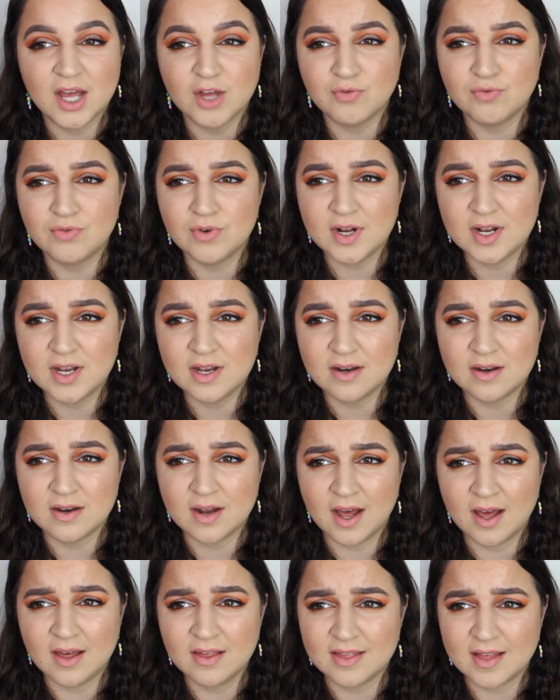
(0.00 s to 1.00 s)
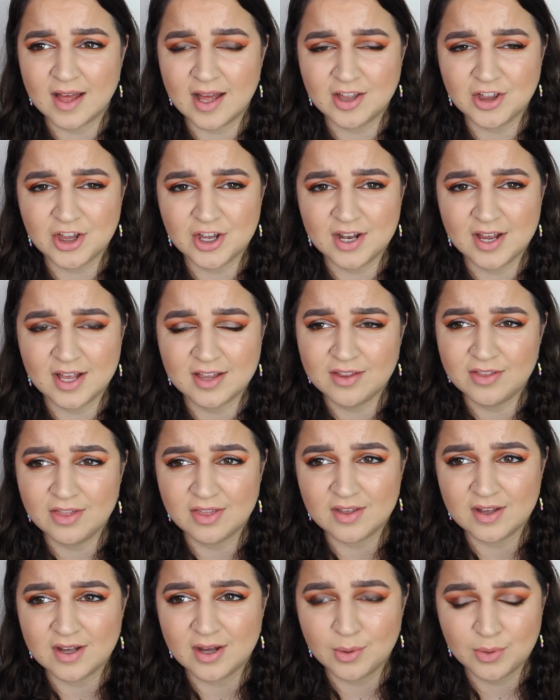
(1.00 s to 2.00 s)
Really nice, actually. I didn't
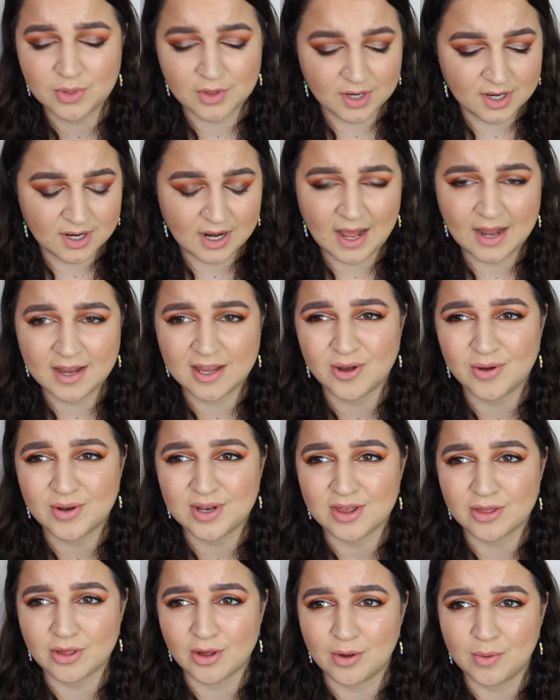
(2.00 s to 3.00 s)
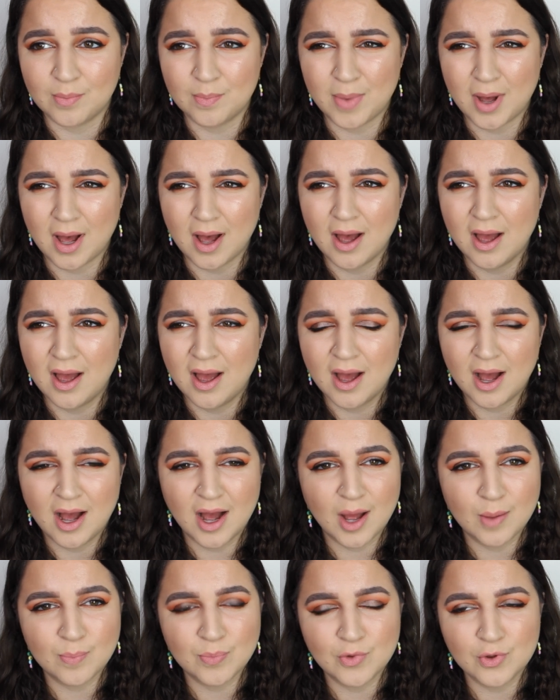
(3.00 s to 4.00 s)
think I was gonna like it on its own, but
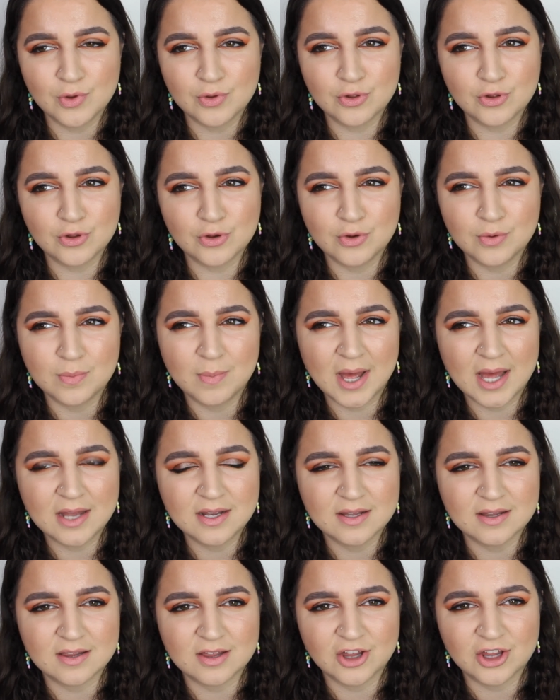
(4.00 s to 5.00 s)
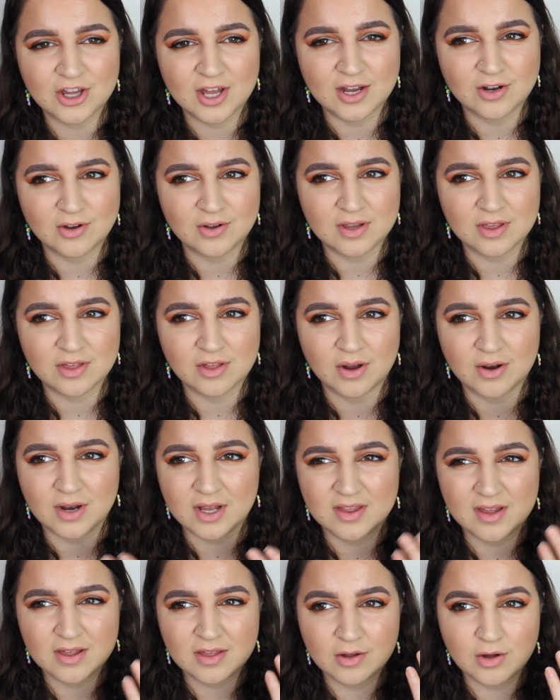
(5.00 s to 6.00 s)
I'm not too mad at this shade on its own.
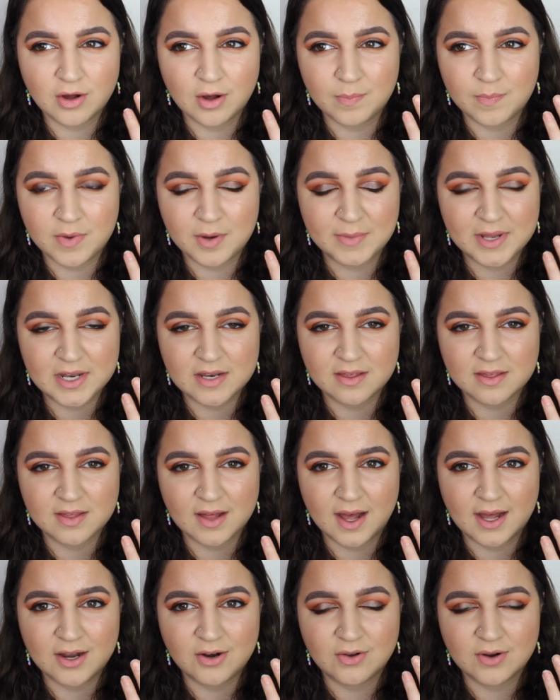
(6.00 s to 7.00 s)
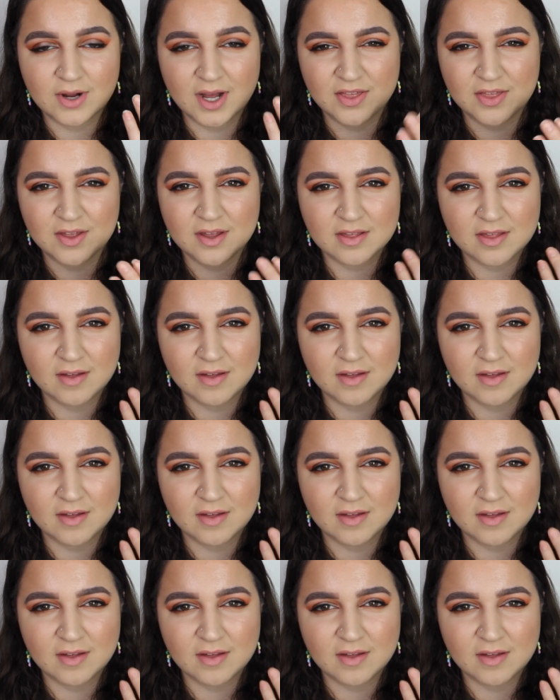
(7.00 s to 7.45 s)
It doesn't complement this eye look. I think